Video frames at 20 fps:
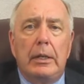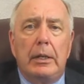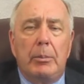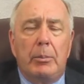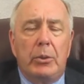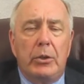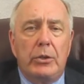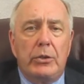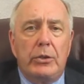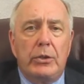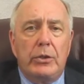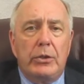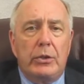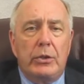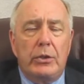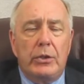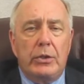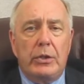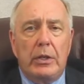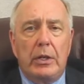
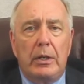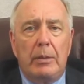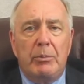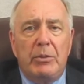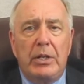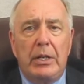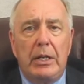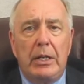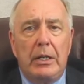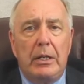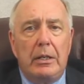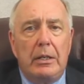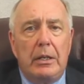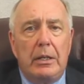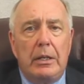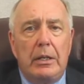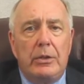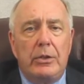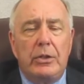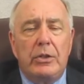purchasers obtain
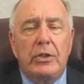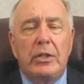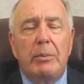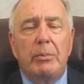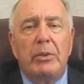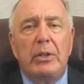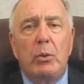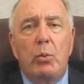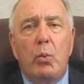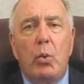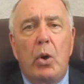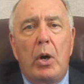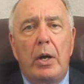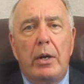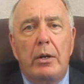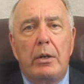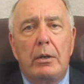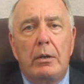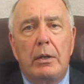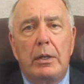just simply
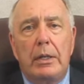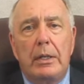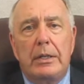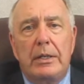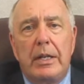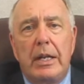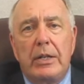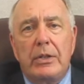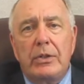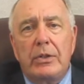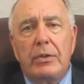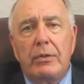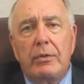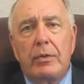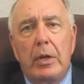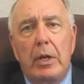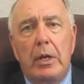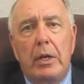water tests